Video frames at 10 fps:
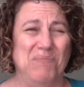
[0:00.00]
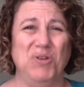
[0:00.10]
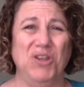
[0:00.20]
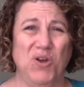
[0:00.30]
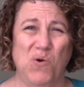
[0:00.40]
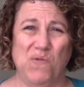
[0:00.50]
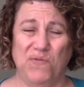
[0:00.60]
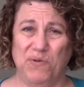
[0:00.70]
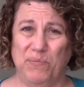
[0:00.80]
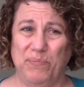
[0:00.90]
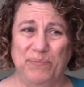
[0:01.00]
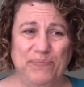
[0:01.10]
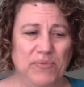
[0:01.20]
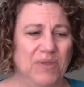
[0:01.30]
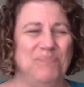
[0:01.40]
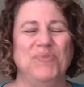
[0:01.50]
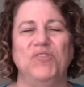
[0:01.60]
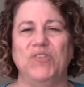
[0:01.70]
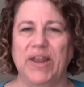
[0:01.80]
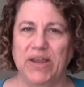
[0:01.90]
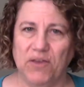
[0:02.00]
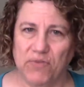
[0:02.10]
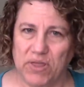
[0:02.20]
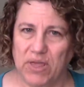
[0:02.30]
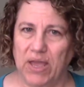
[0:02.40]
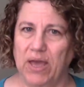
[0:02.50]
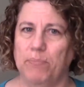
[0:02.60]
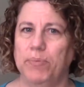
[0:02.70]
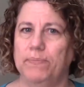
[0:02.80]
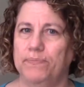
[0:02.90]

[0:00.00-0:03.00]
going to go over setting everything up.